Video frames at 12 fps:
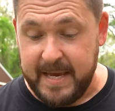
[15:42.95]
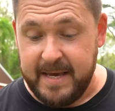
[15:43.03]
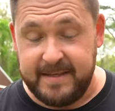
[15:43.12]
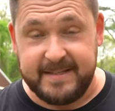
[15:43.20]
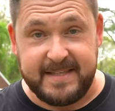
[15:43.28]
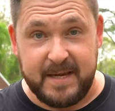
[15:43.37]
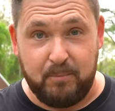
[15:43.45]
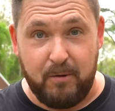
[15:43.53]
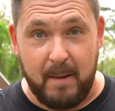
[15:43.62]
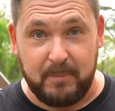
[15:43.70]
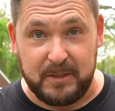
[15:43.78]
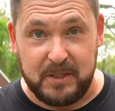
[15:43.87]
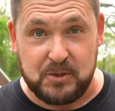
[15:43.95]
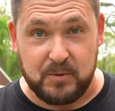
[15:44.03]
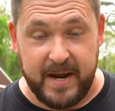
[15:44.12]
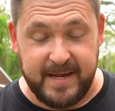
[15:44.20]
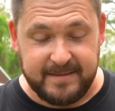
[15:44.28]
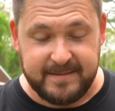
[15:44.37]
This thing properly
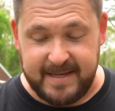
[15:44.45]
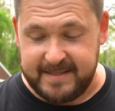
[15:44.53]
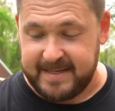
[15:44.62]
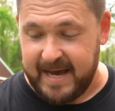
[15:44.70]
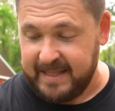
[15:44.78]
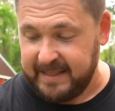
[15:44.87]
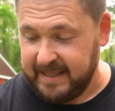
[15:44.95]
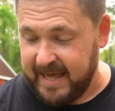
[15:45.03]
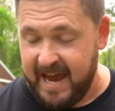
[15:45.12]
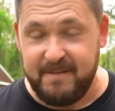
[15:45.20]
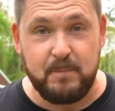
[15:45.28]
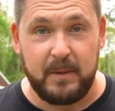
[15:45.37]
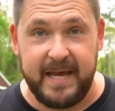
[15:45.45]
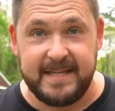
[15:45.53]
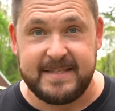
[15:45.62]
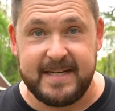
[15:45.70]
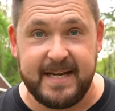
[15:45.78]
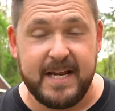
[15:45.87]
drains, it's got live
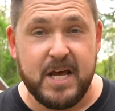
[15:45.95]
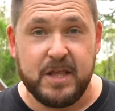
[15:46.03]
plants in it,